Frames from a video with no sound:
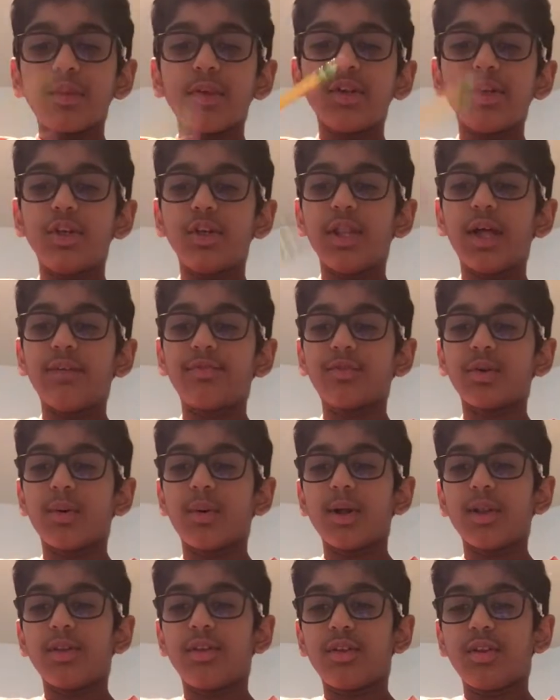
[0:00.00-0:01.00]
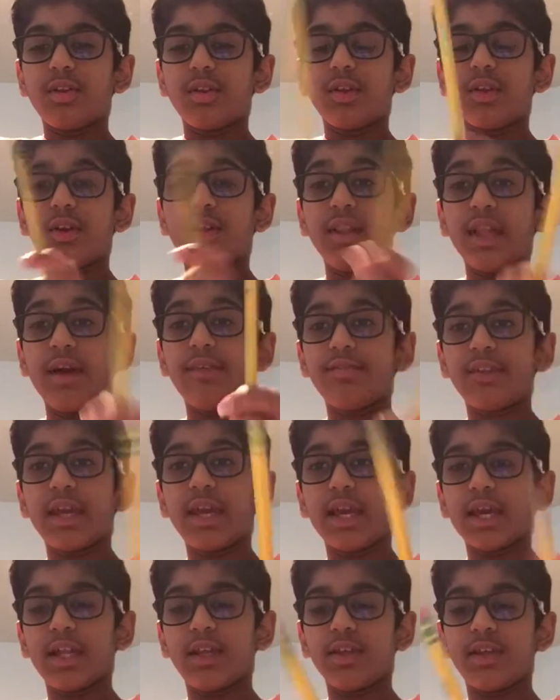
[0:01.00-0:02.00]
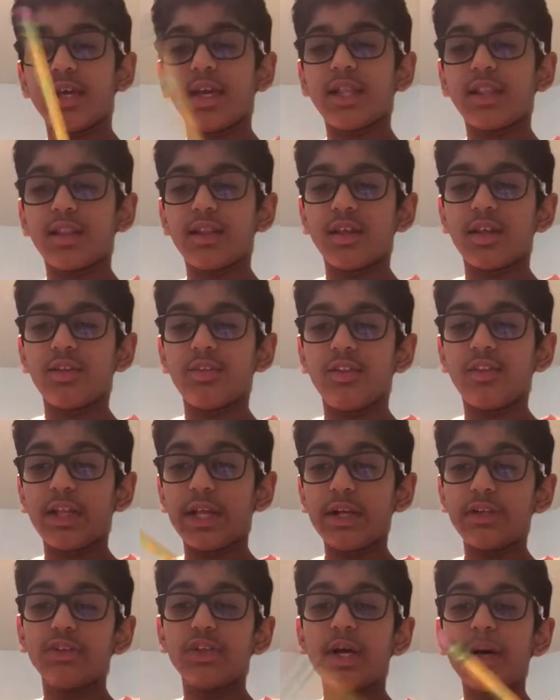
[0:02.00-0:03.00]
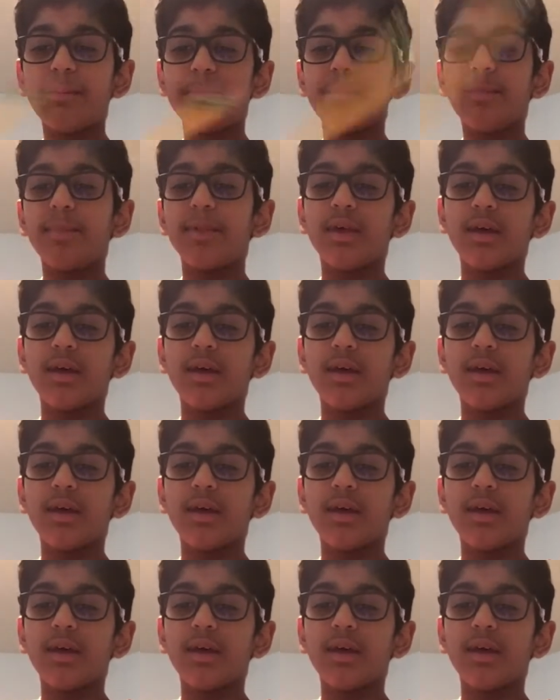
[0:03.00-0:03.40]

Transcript: your left hand hit the snare drum